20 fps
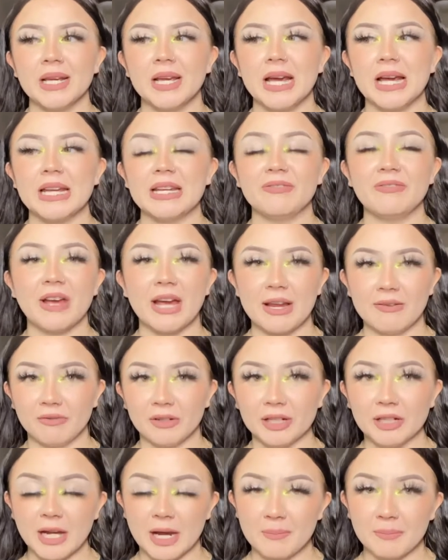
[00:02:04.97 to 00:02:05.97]
And if
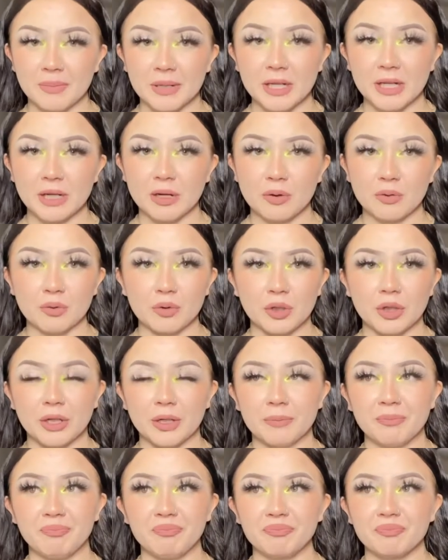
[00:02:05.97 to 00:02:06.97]
every company
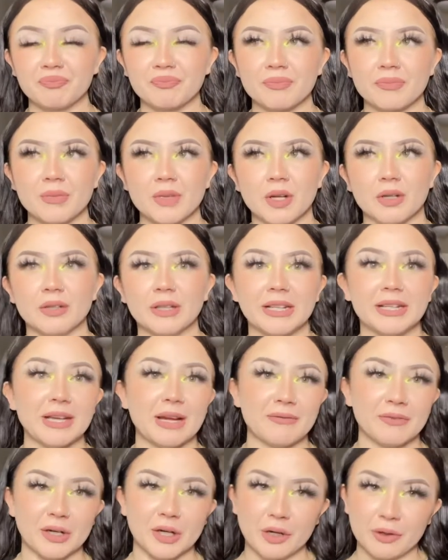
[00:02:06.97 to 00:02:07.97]
owner or like
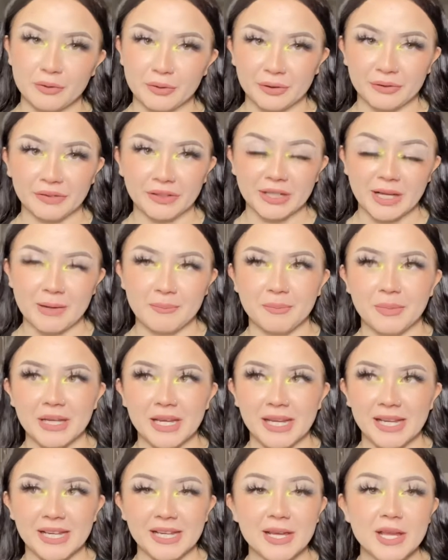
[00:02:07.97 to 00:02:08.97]
every owner of a
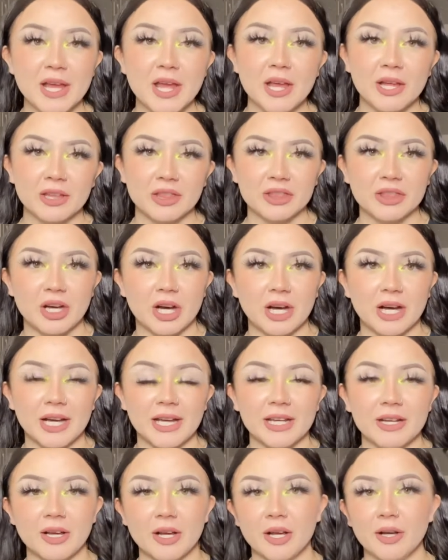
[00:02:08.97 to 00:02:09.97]
company
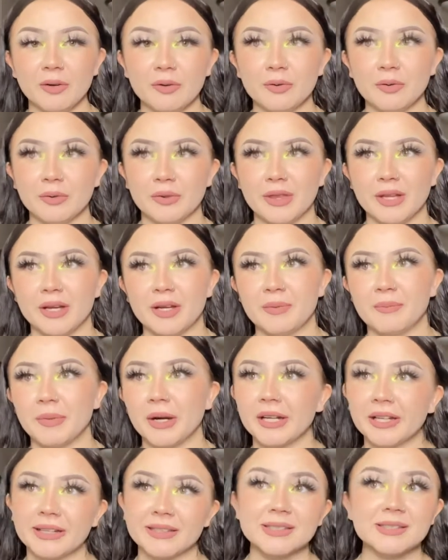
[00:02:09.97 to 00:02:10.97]
thought, oh, the
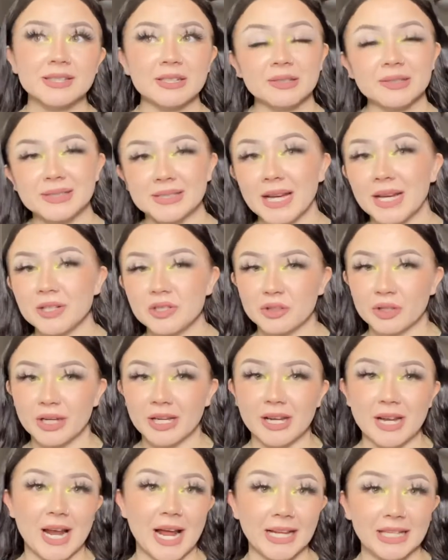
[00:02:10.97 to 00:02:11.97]
market's too
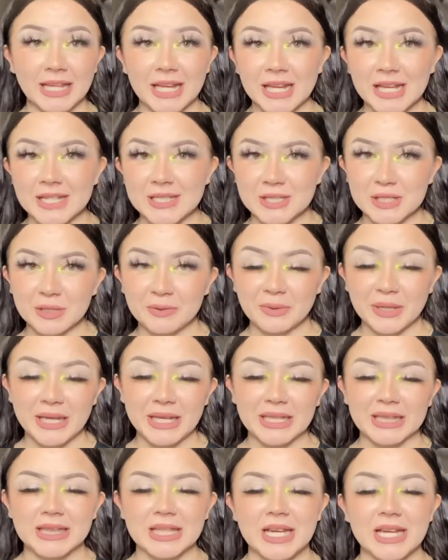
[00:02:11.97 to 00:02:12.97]
saturated, I can't do
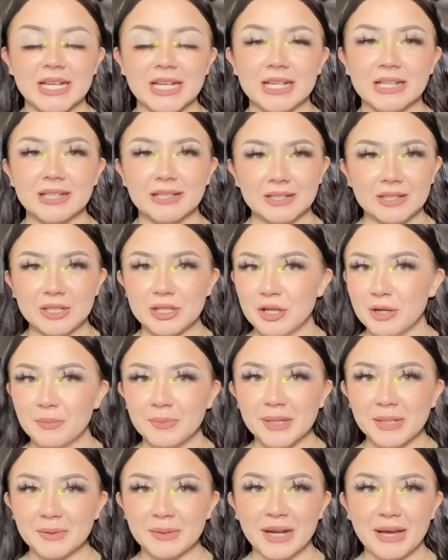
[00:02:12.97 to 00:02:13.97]
it, then
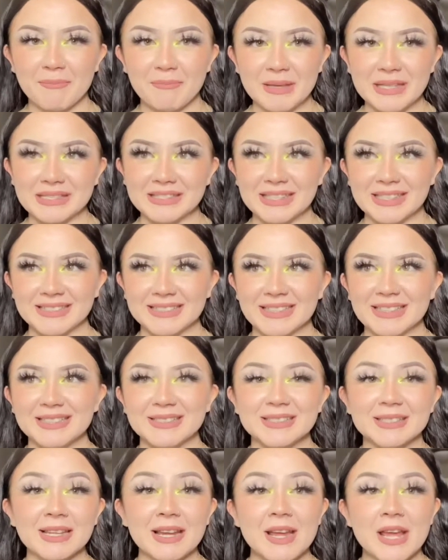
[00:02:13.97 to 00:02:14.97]
nobody would have
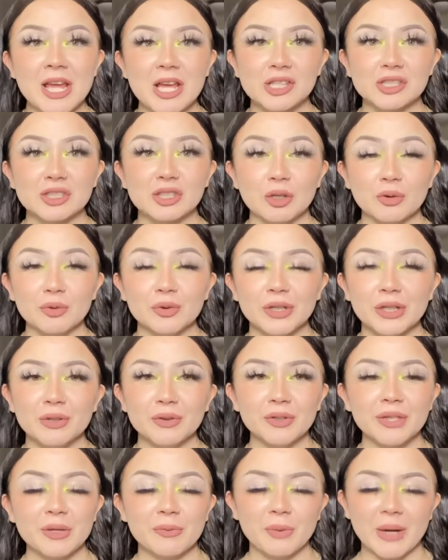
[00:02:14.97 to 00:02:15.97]
businesses. So the
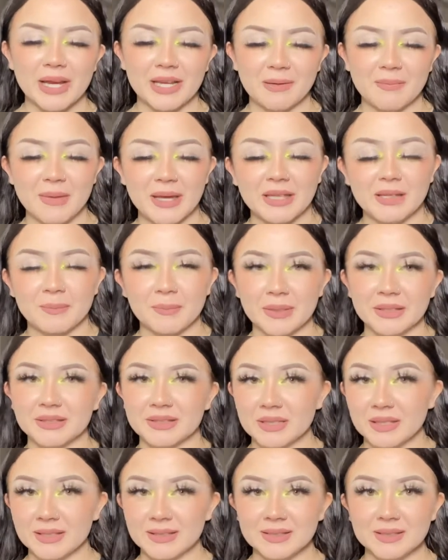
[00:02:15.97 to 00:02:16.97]
only way to make a
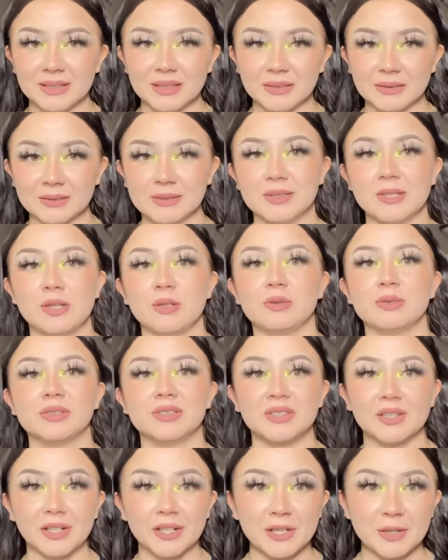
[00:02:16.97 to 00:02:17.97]
business is to
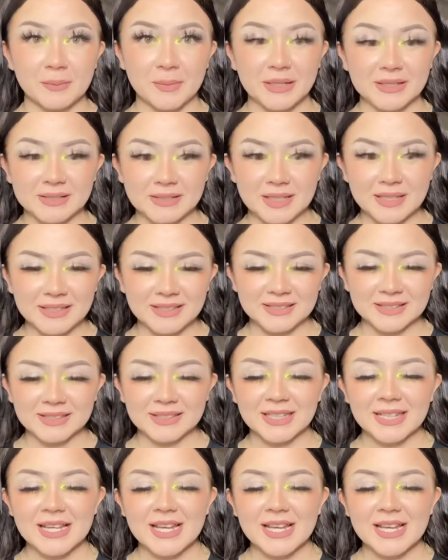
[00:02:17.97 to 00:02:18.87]
start your business.